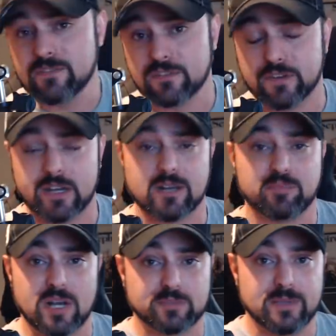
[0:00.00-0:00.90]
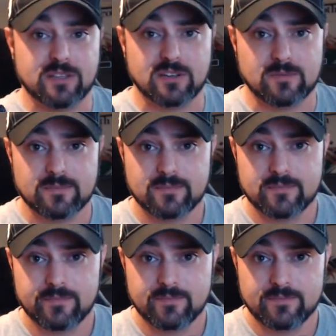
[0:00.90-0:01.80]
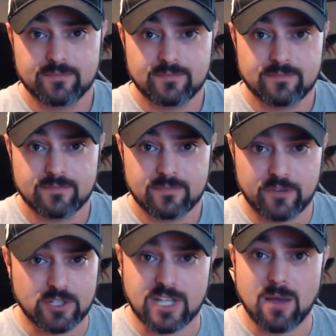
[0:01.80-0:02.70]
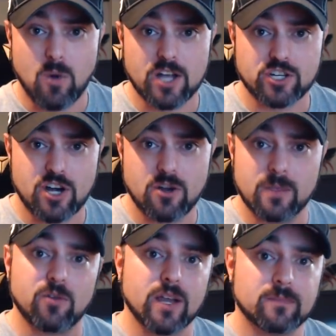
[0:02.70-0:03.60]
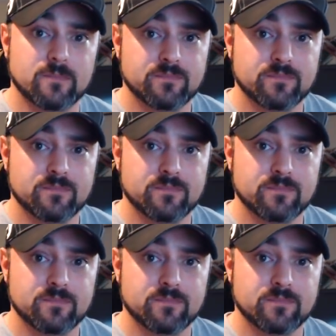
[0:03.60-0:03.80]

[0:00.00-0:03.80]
even fucking impressed me too. First time watching her in the ring.